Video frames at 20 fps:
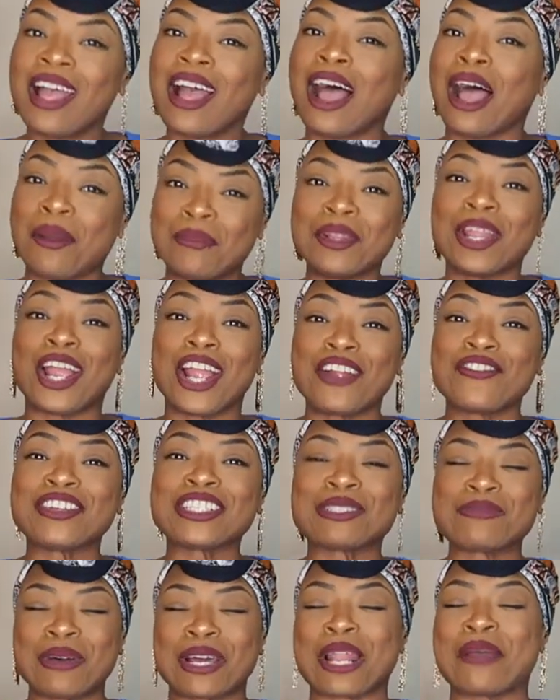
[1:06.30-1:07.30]
I'm
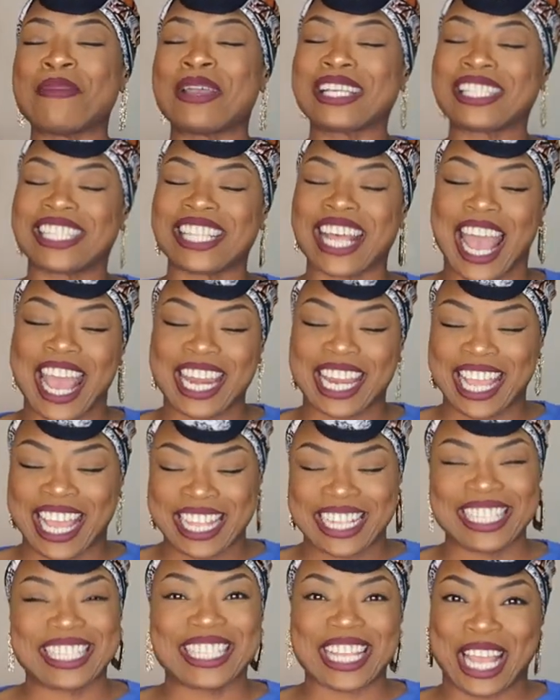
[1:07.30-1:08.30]
nervous, but I'm
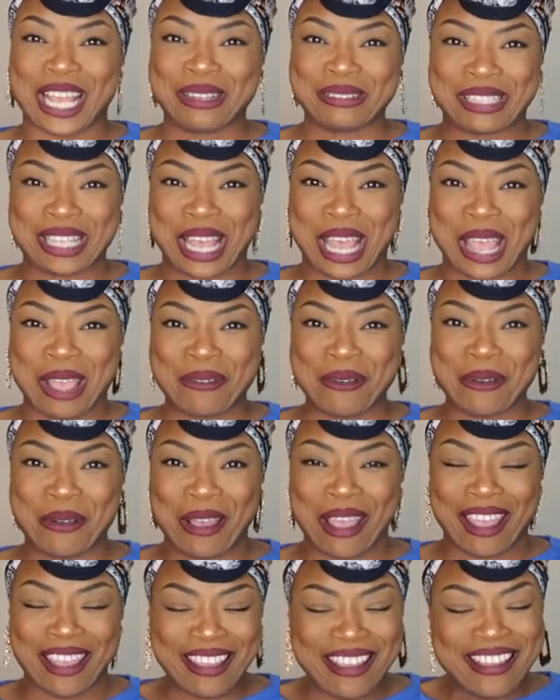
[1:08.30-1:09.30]
excited at the same time,
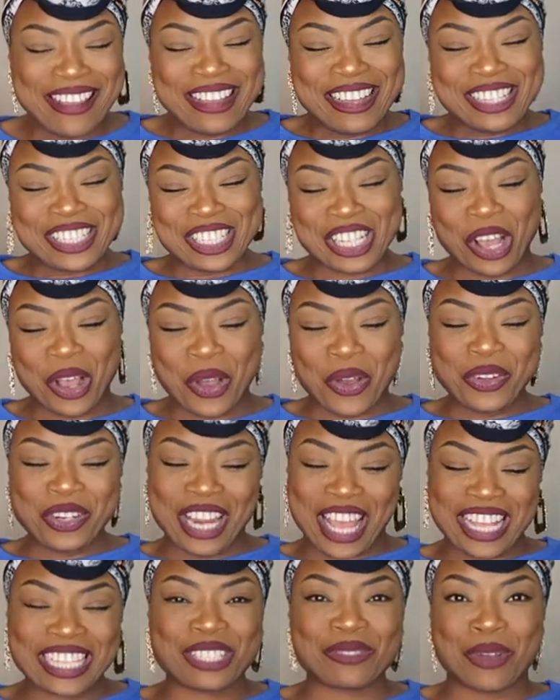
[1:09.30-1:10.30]
okay? So
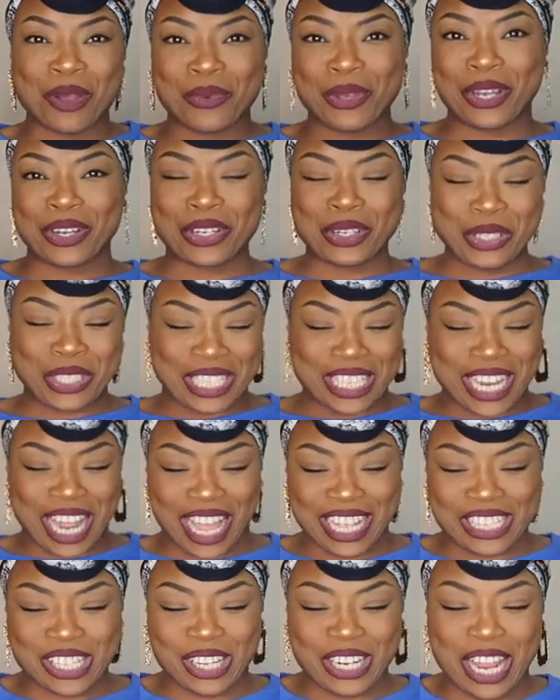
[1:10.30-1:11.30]
that's what we're going to do
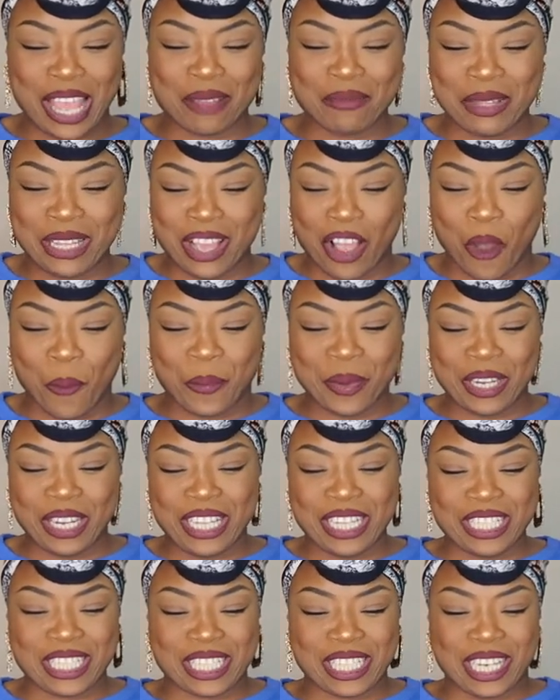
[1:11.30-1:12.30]
today. So let me open
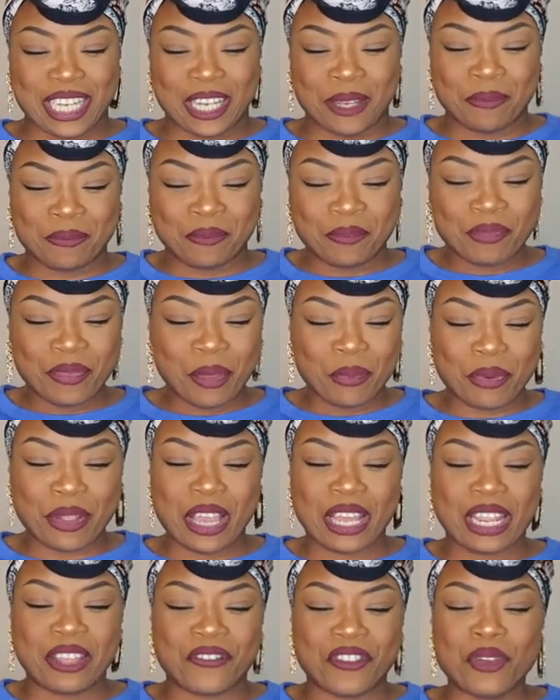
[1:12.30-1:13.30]
these up.
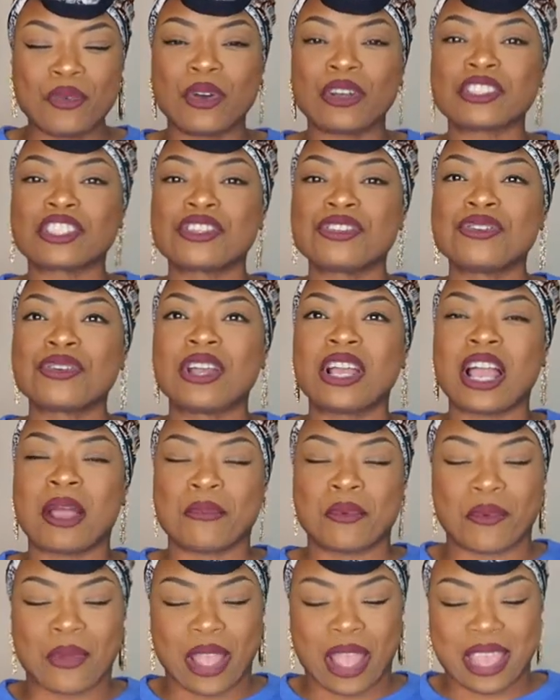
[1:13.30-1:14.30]
Brianna, if you want to, you can
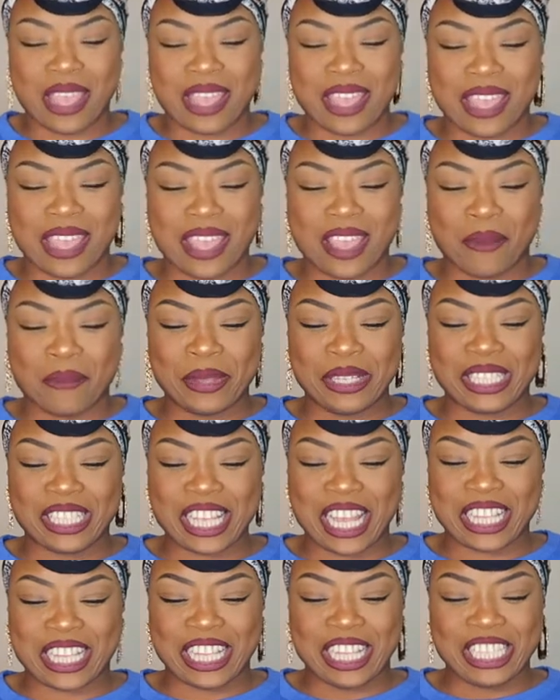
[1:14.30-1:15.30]
come around here and help me
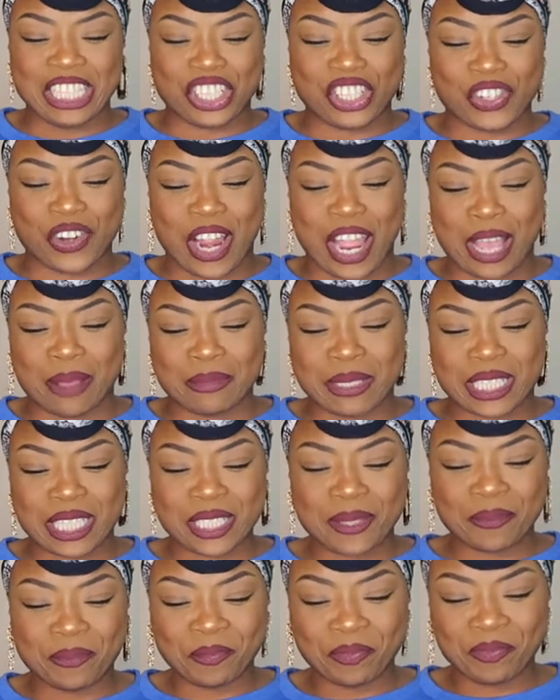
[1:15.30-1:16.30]
set these traps.
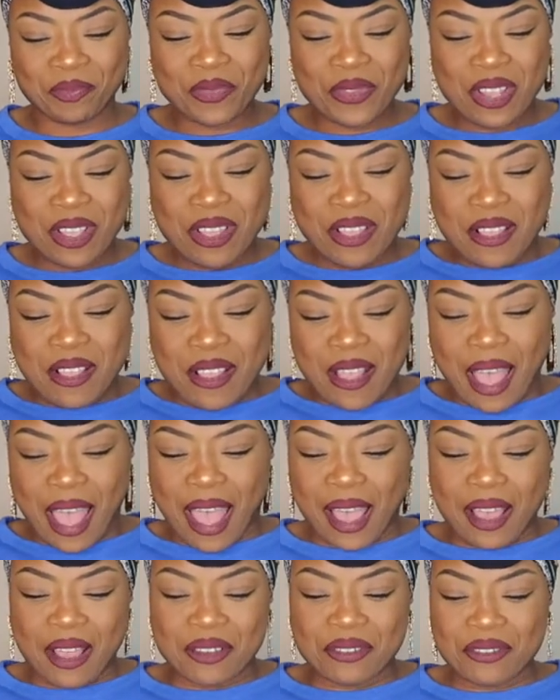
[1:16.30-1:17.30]

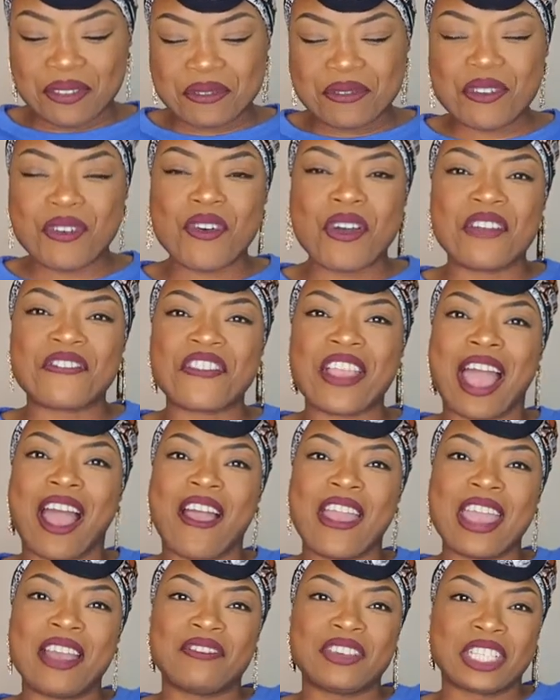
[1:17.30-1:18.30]
I don't know if
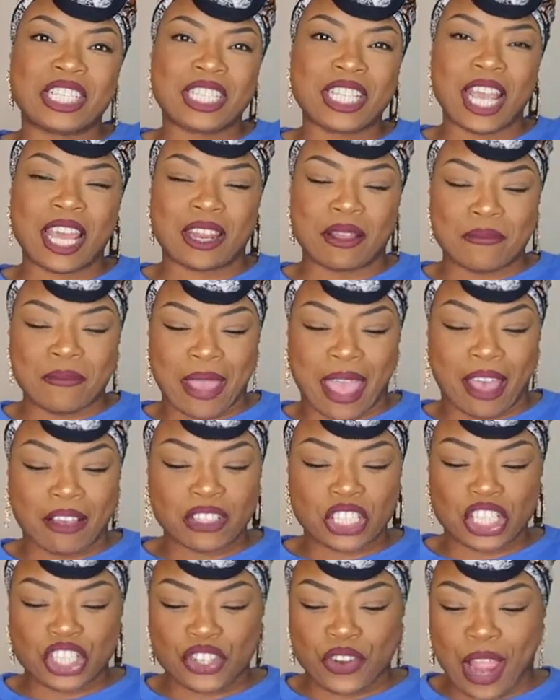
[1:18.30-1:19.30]
y'all ever set a
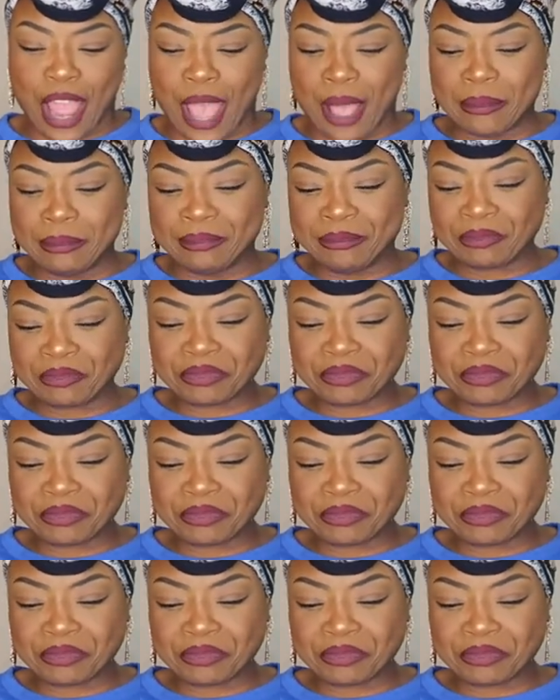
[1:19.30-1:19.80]
mouse trap,